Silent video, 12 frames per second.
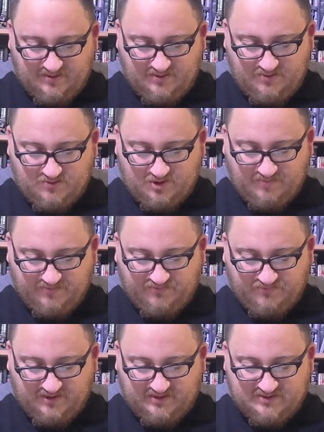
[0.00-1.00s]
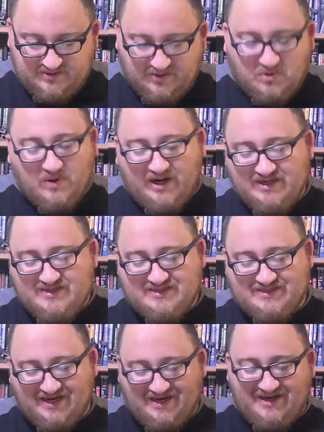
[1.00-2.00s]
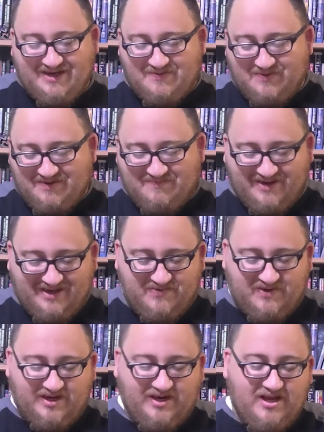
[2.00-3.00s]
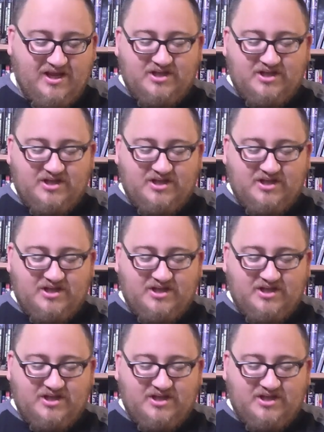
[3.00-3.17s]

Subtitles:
New group of friends to watch die one by one.